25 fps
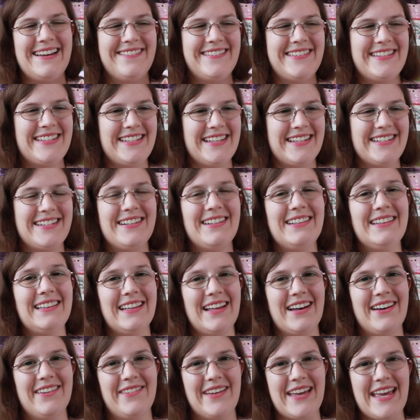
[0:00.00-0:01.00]
have such a
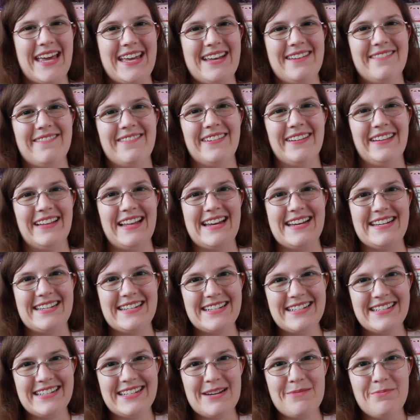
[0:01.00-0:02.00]
love-hate
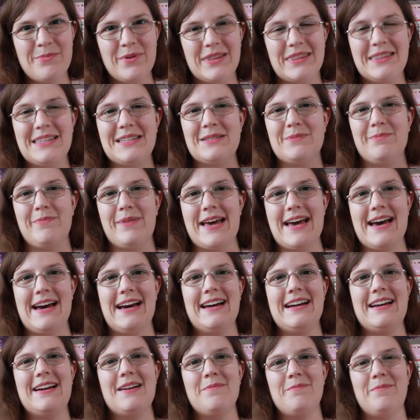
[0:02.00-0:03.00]
relationship with this
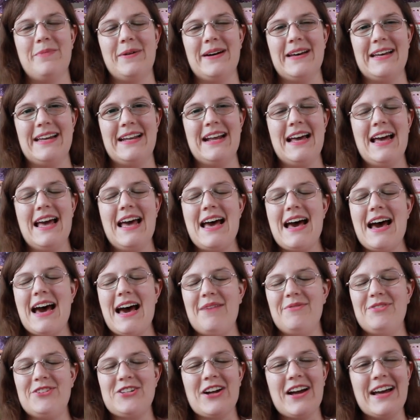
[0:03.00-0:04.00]
bag, but
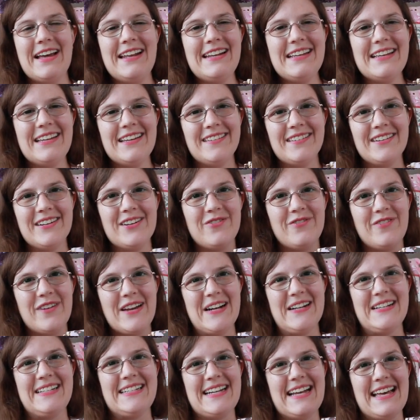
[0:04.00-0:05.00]
I'm trying to give it a
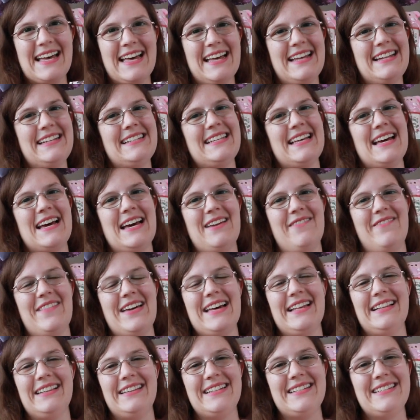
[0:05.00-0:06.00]
fair chance. I'm
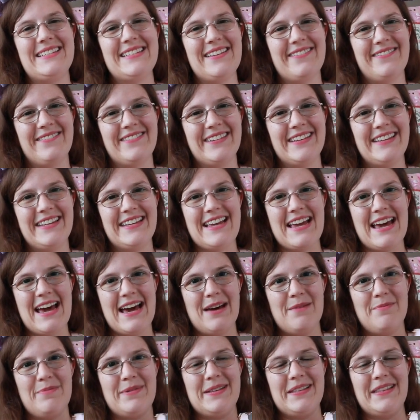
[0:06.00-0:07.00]
at least really
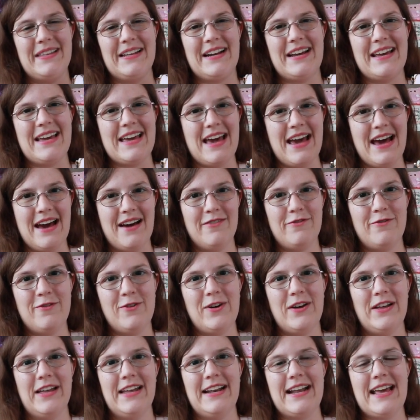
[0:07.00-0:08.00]
happy that I have
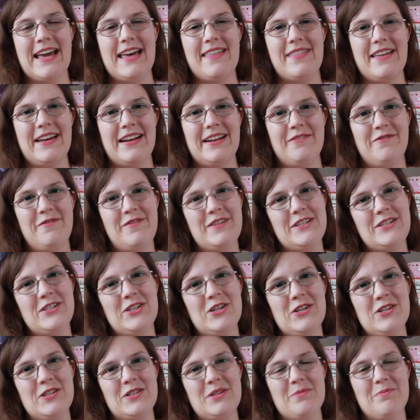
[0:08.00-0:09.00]
one and that it
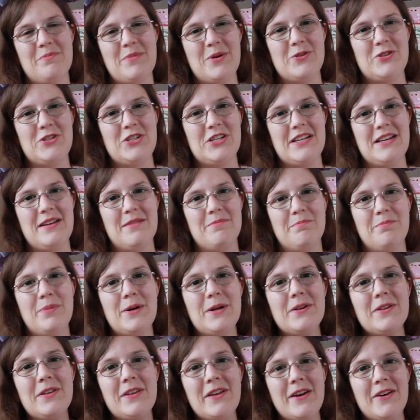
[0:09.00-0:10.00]
features Mochi and
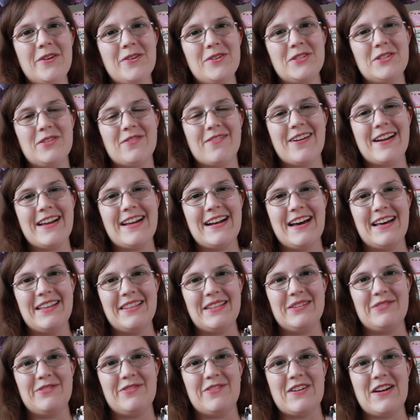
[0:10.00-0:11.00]
Berlioz right
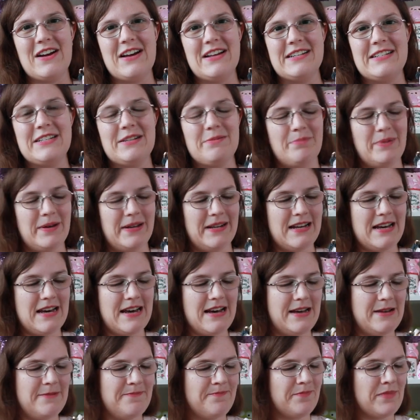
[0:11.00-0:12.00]
on the front, but
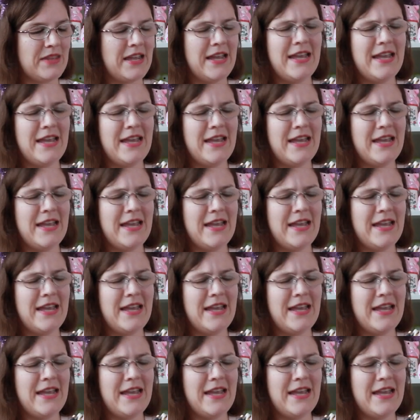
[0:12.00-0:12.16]
uh,